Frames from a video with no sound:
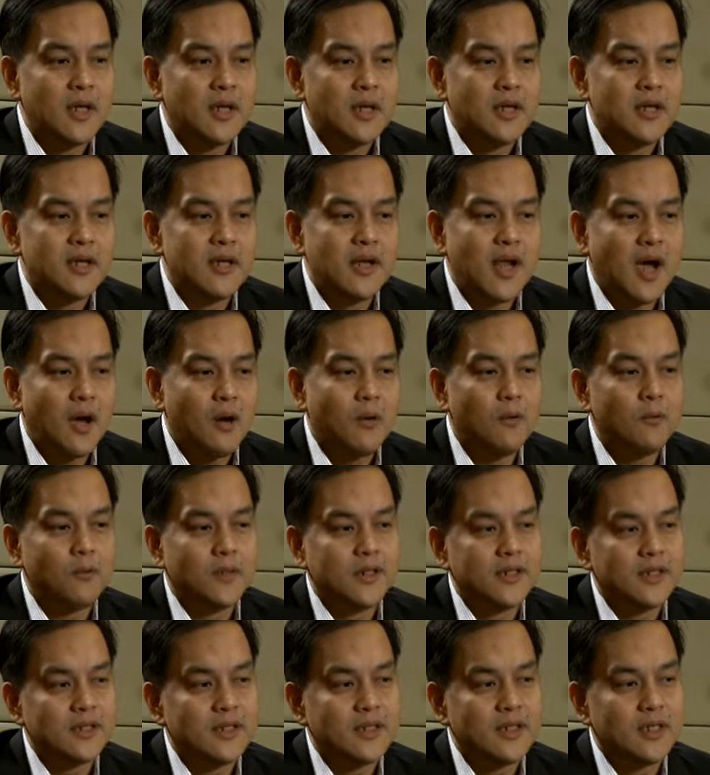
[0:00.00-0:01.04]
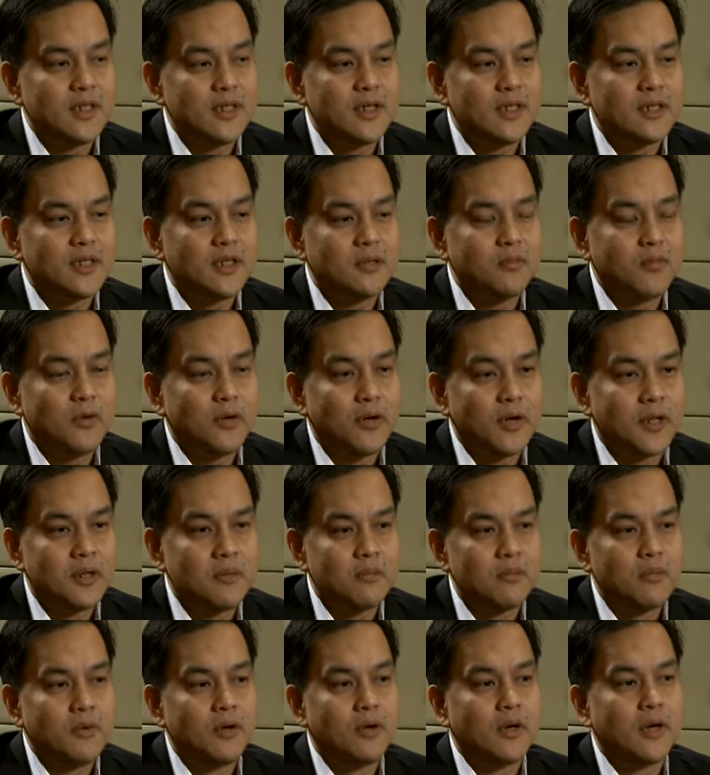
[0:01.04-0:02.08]
now we're seeing that more and
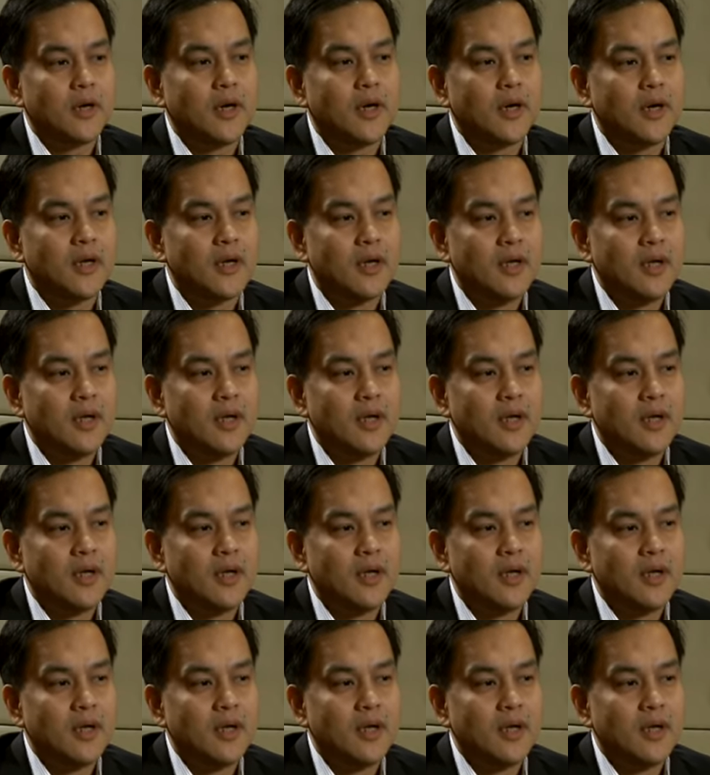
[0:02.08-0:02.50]
more